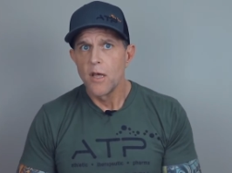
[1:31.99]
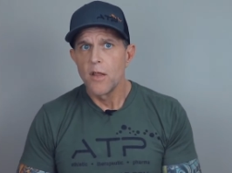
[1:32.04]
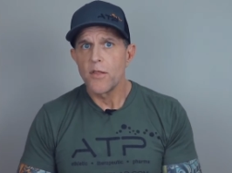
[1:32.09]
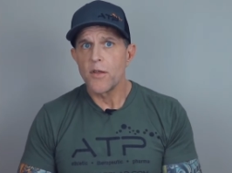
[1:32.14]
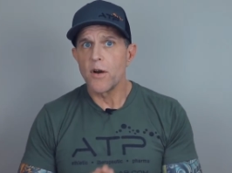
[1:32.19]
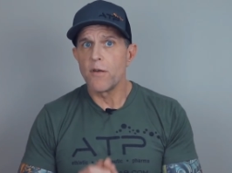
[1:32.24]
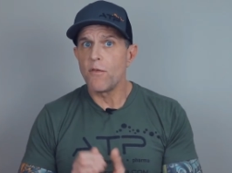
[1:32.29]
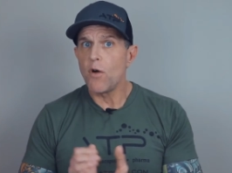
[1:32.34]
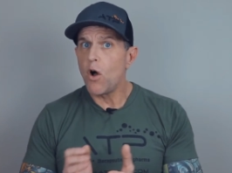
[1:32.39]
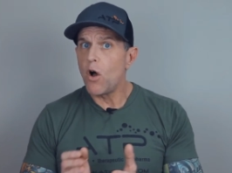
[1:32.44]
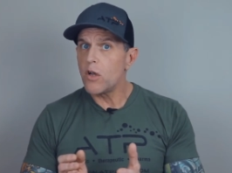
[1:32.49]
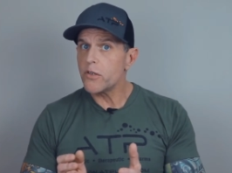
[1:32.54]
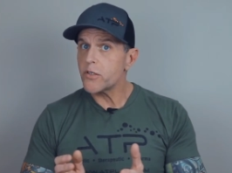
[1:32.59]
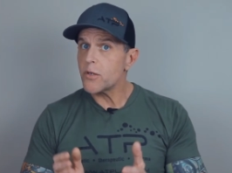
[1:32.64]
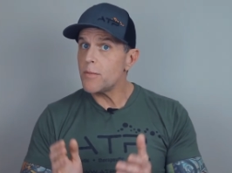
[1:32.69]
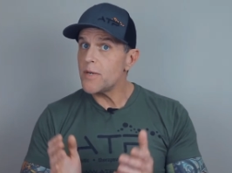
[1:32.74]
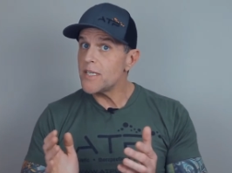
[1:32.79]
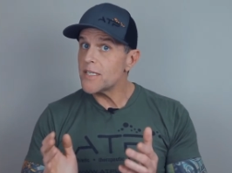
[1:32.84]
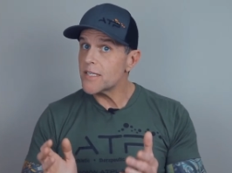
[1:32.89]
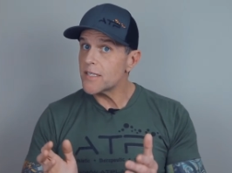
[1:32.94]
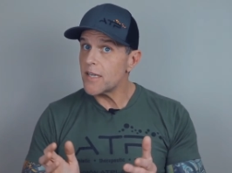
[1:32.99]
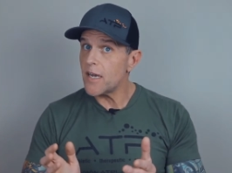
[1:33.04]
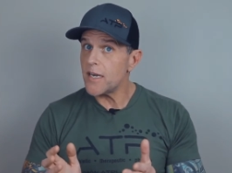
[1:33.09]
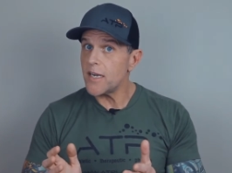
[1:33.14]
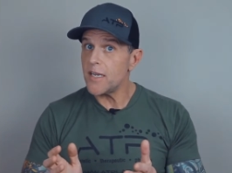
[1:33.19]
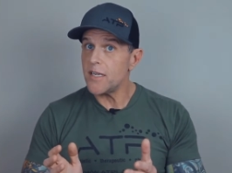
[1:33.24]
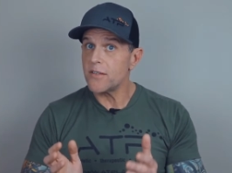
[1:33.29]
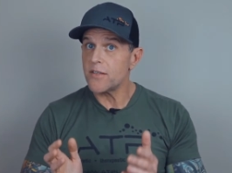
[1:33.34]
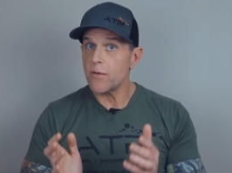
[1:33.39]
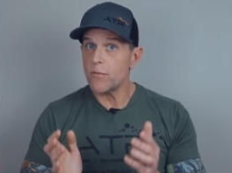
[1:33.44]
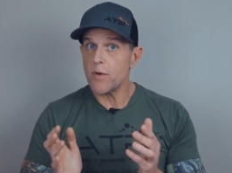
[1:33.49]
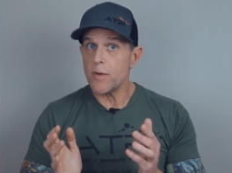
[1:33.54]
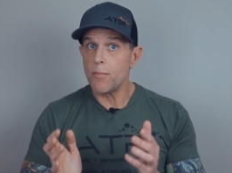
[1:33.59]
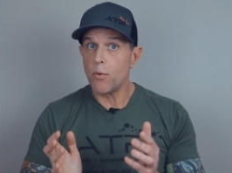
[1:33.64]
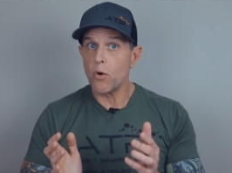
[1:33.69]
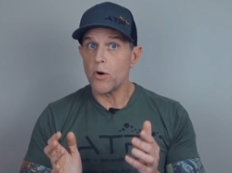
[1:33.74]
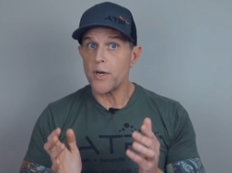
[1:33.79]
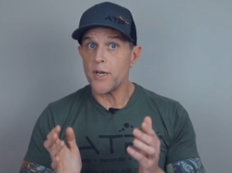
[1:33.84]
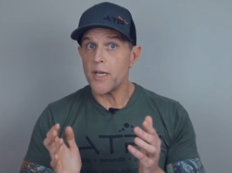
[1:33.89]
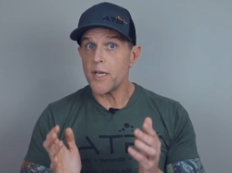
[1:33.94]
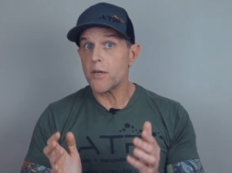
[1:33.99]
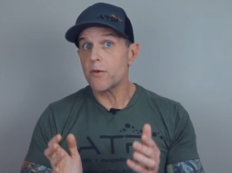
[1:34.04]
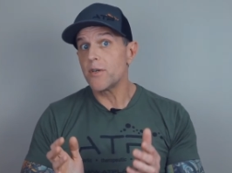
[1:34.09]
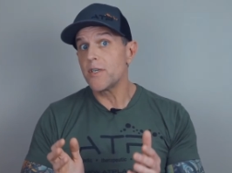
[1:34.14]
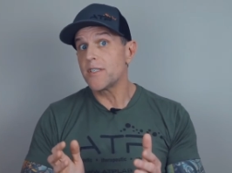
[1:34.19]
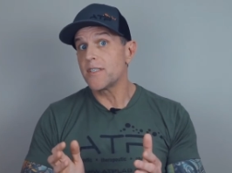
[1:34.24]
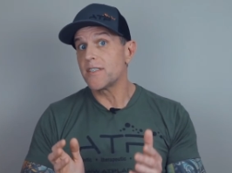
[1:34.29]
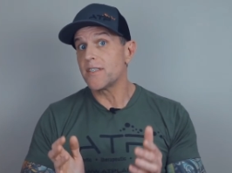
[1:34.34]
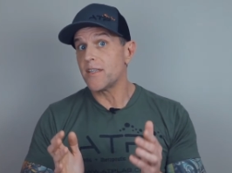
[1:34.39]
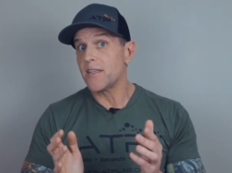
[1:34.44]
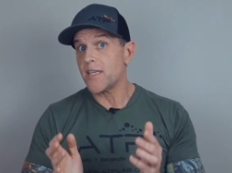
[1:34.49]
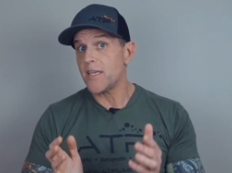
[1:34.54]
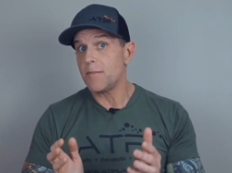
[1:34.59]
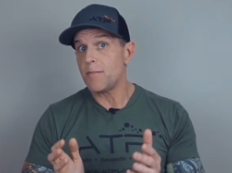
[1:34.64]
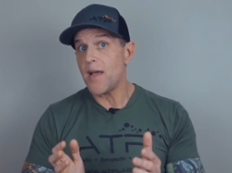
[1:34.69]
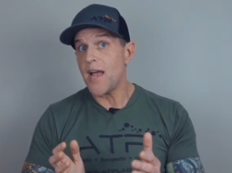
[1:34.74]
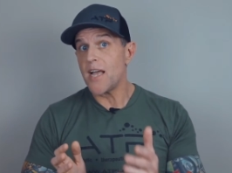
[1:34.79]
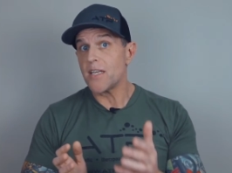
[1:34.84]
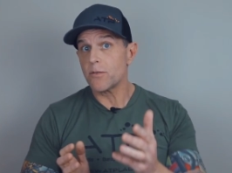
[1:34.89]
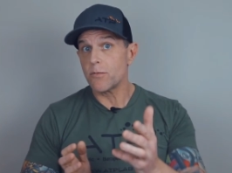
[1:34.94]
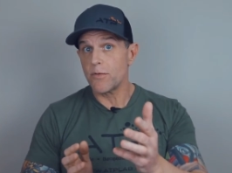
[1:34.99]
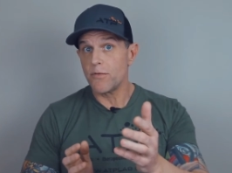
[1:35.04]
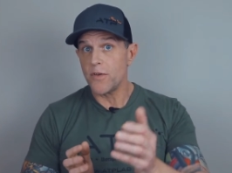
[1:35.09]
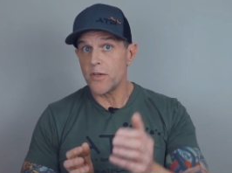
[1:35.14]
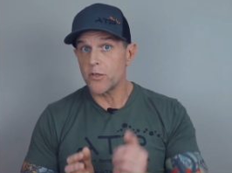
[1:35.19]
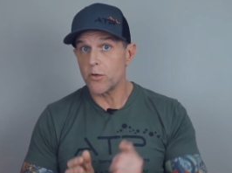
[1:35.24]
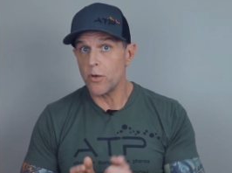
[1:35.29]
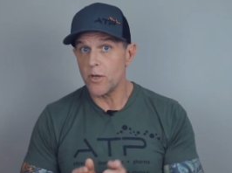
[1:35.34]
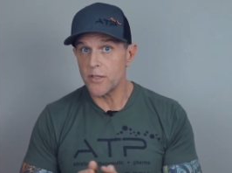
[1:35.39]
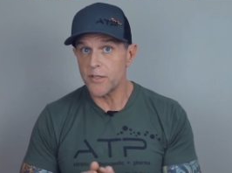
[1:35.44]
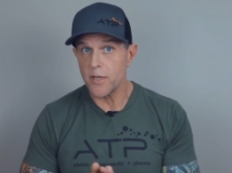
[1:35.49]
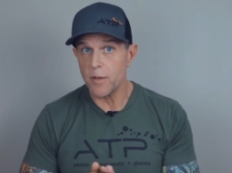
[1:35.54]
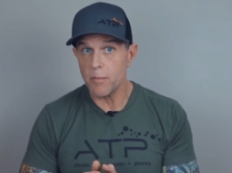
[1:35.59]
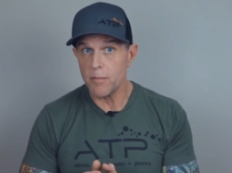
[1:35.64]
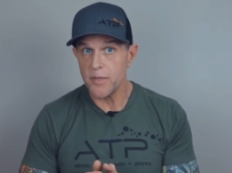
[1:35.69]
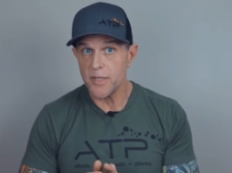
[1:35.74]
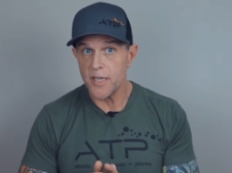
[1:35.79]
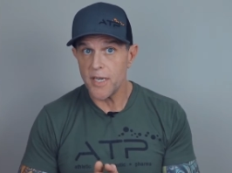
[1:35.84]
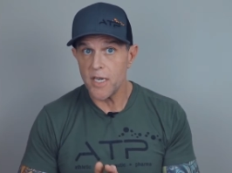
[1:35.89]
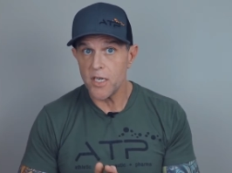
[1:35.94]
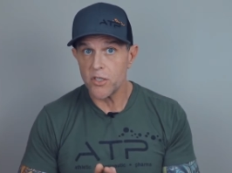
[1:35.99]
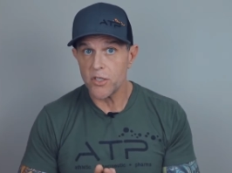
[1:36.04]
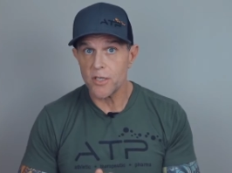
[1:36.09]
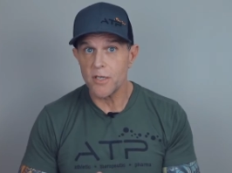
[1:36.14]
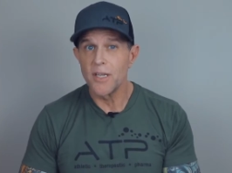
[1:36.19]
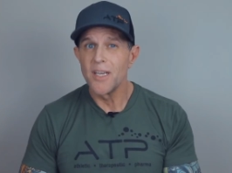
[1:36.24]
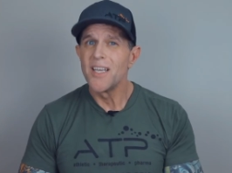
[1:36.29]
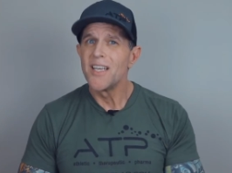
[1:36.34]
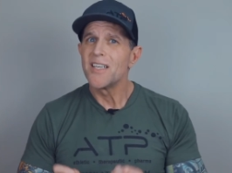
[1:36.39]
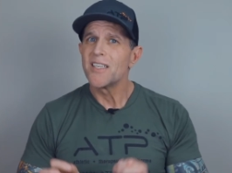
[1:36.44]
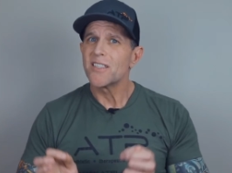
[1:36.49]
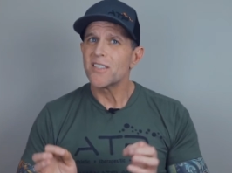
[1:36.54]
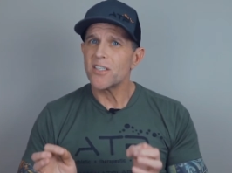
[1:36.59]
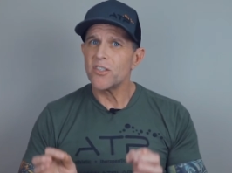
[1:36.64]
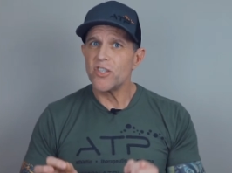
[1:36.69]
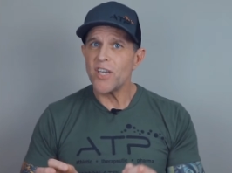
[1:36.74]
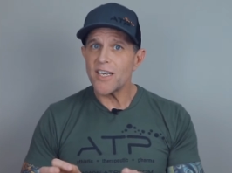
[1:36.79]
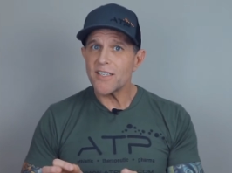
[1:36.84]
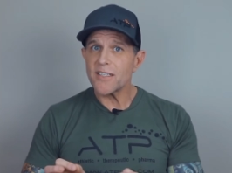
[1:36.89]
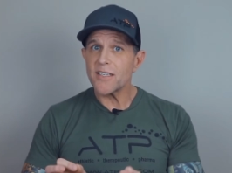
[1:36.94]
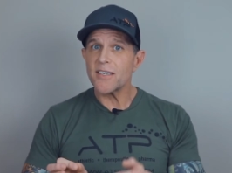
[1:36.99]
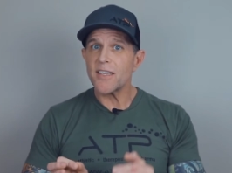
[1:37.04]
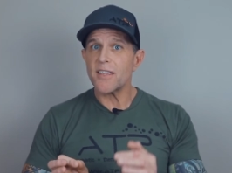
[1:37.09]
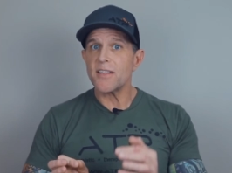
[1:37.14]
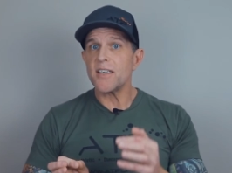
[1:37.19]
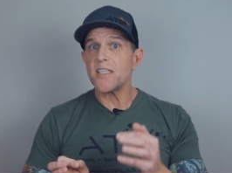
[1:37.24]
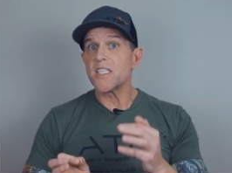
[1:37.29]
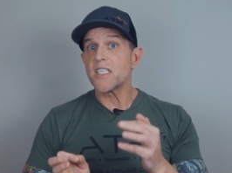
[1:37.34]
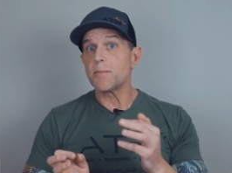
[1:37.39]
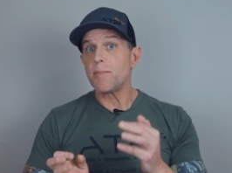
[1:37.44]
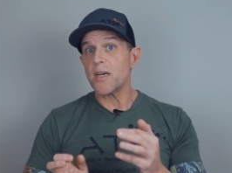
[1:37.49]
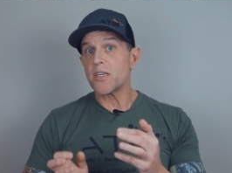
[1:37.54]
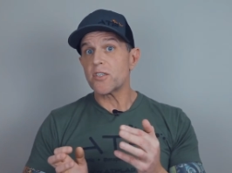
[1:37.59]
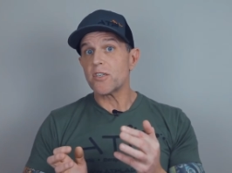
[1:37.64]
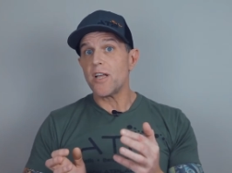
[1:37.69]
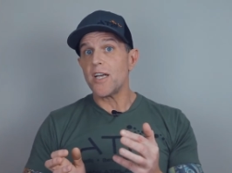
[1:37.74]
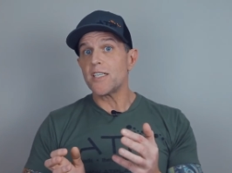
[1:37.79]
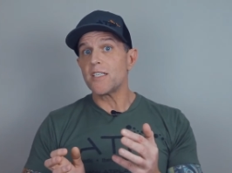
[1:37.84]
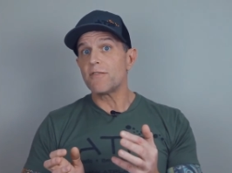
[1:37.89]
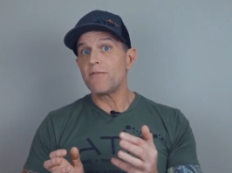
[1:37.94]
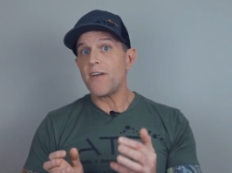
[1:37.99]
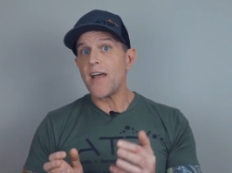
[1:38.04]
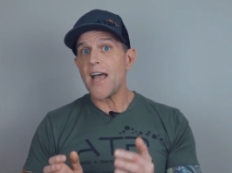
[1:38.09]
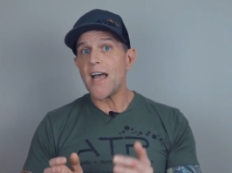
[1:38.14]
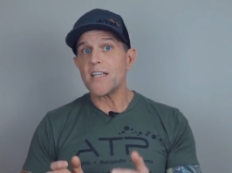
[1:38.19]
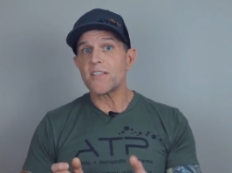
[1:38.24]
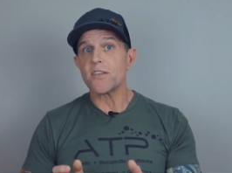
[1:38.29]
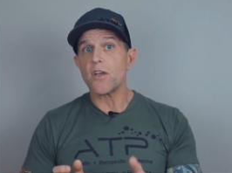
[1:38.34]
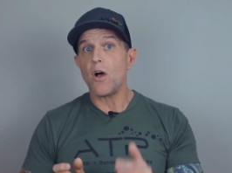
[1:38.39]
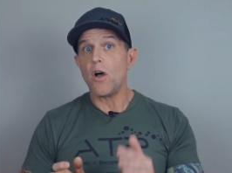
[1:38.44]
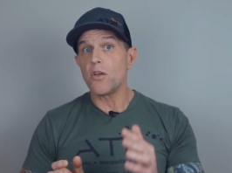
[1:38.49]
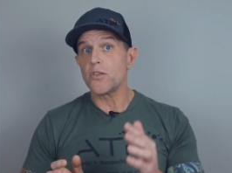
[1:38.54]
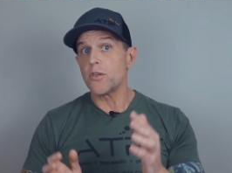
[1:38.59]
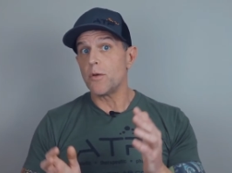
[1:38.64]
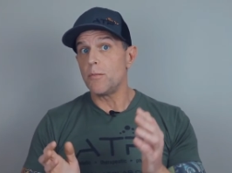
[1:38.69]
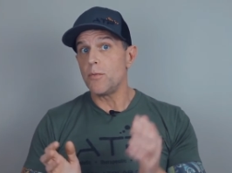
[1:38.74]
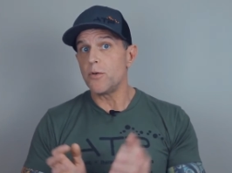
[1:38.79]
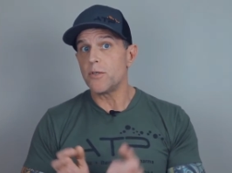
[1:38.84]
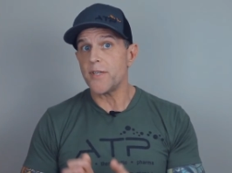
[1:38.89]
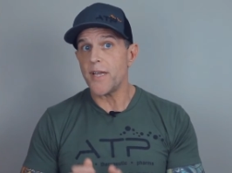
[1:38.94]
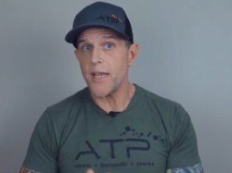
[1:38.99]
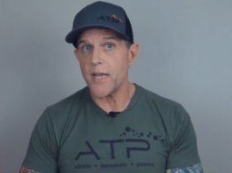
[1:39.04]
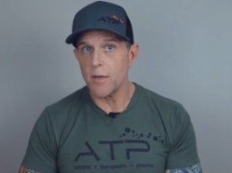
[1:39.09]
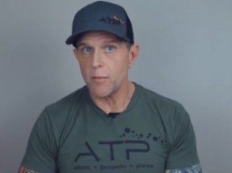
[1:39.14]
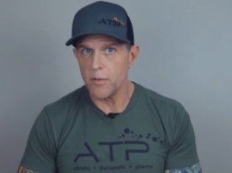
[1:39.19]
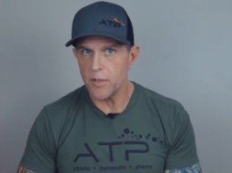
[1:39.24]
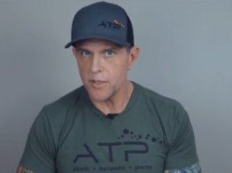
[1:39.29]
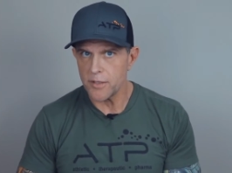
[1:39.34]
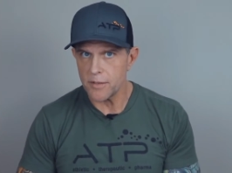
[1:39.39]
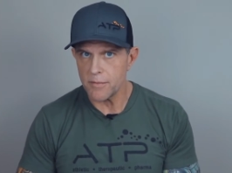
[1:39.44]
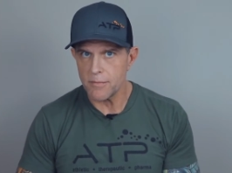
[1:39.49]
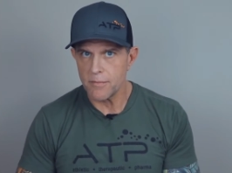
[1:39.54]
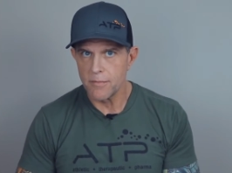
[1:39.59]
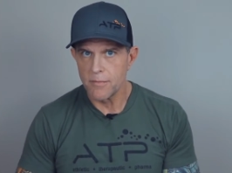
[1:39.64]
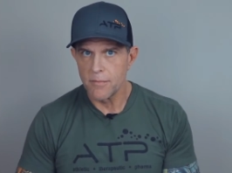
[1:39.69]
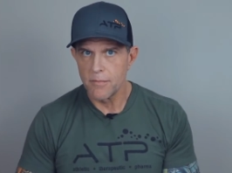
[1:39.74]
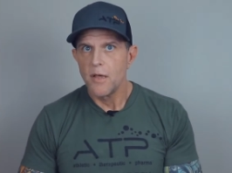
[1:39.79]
There have also been studies that report increases in lean mass with fish oil supplementation, suggesting that these specialized fats also boost anabolism.